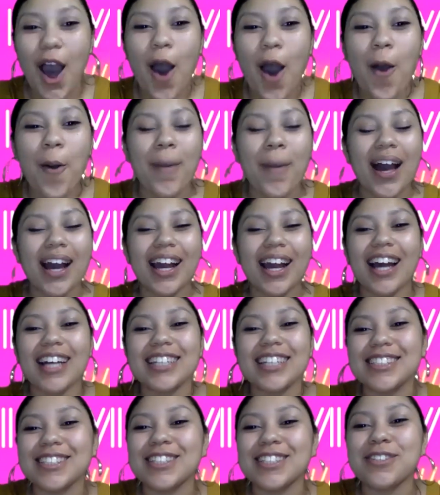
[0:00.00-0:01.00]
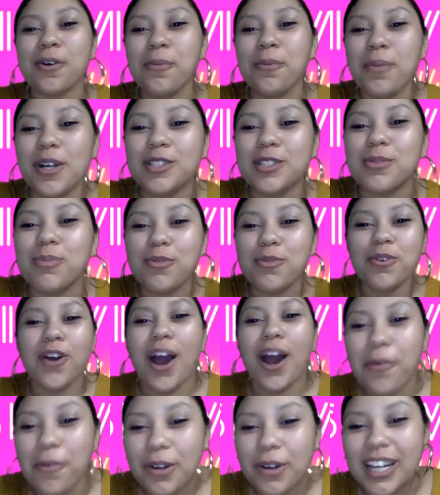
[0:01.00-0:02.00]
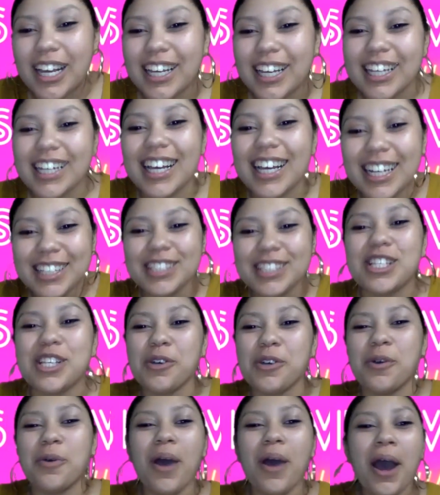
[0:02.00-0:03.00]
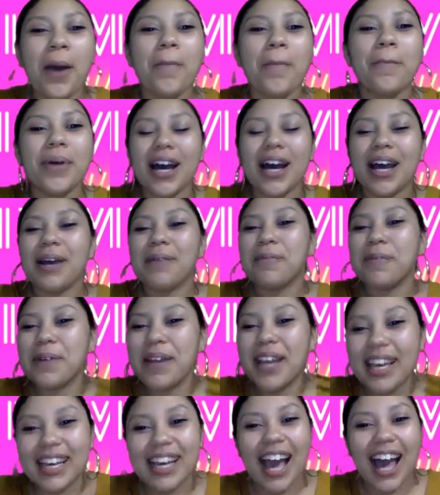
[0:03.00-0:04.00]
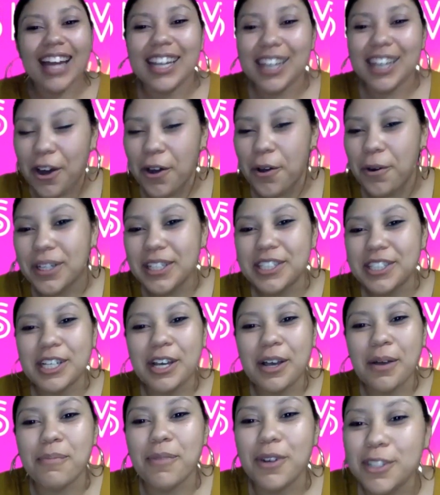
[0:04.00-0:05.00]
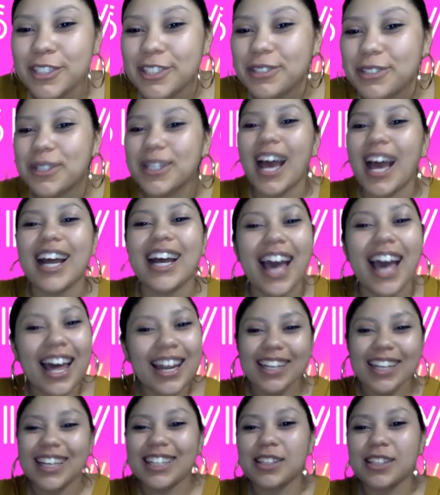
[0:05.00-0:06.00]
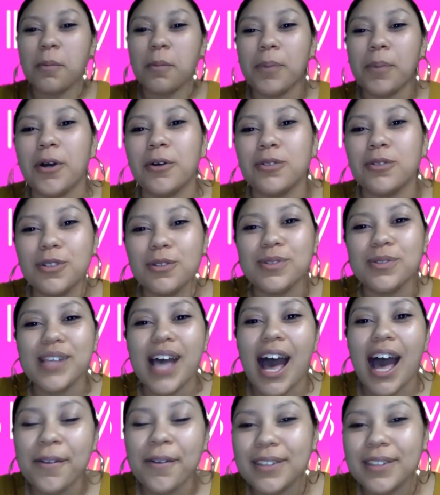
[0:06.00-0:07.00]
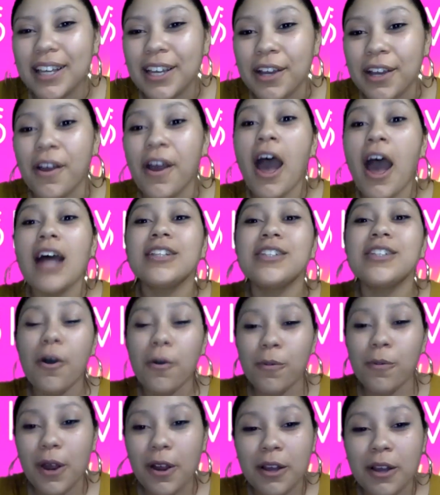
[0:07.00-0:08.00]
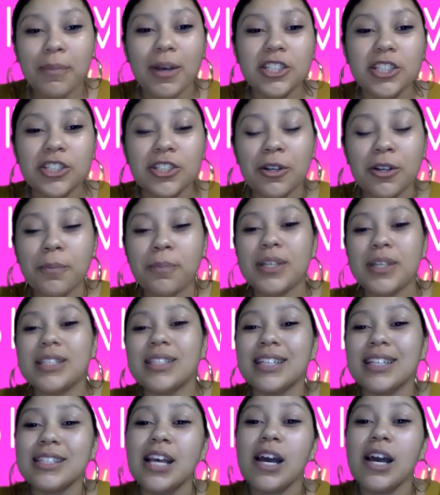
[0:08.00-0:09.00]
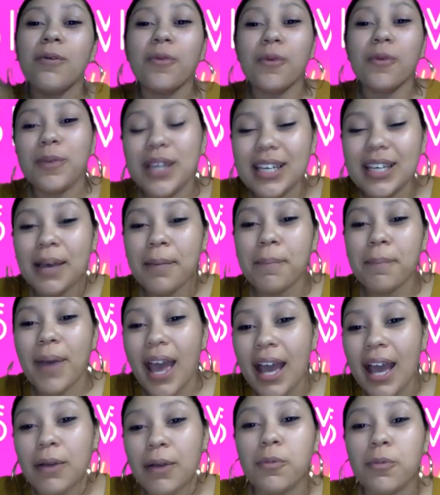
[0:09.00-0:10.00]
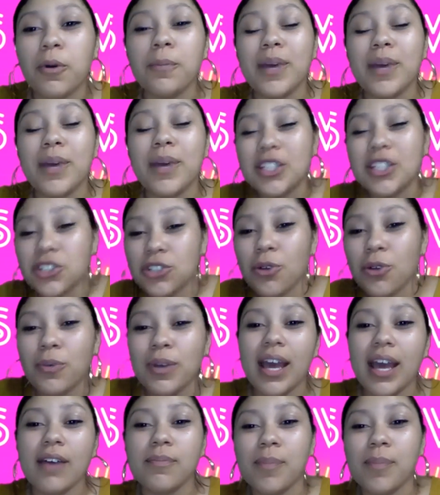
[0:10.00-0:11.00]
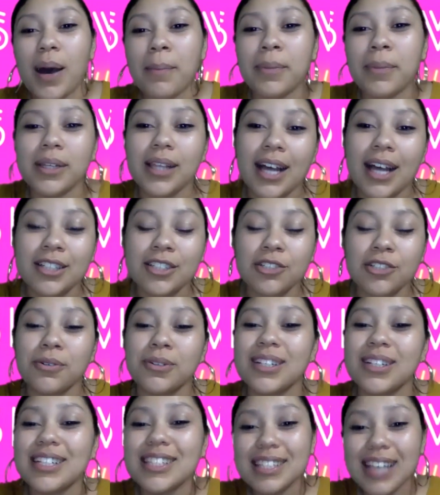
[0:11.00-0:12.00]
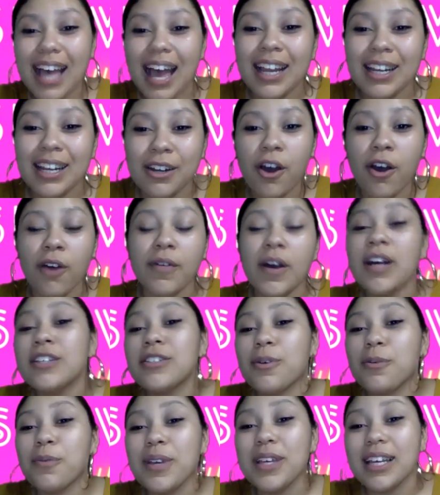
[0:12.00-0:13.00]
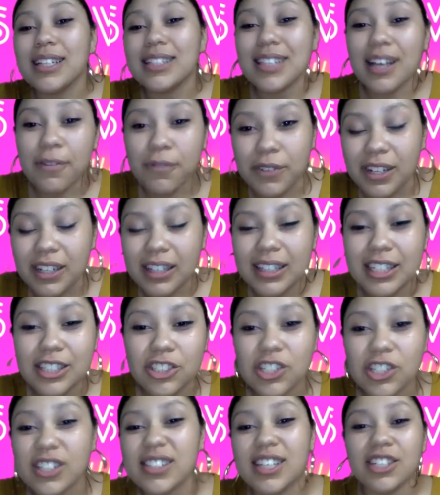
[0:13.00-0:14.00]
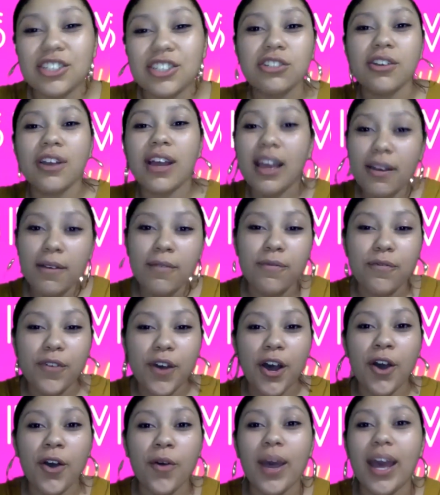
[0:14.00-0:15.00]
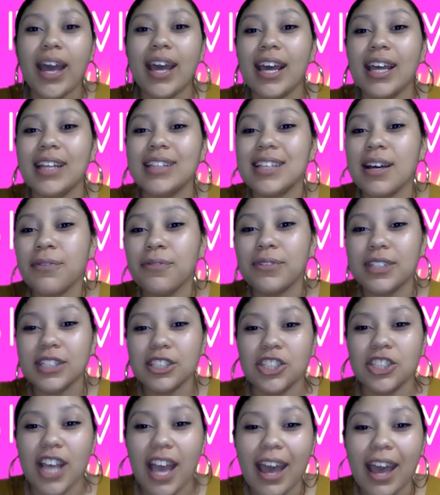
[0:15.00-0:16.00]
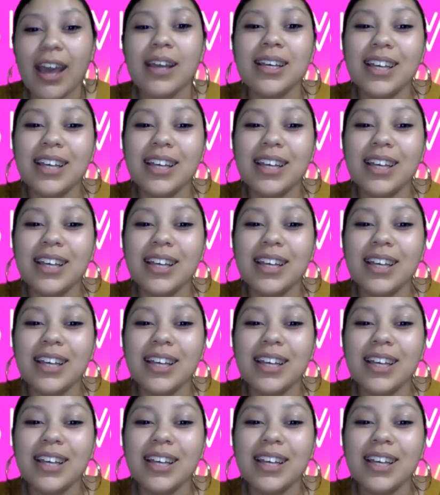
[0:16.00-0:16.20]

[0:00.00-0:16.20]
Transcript: Oh my gosh, there's so much more I want to get into, but we got to go into commercial and I got to get the Po News out there. Don't worry, my sugar biscuits. When we get back, we'll make sure we have Bambalacho on the sign off so we can definitely just get your info and definitely chat.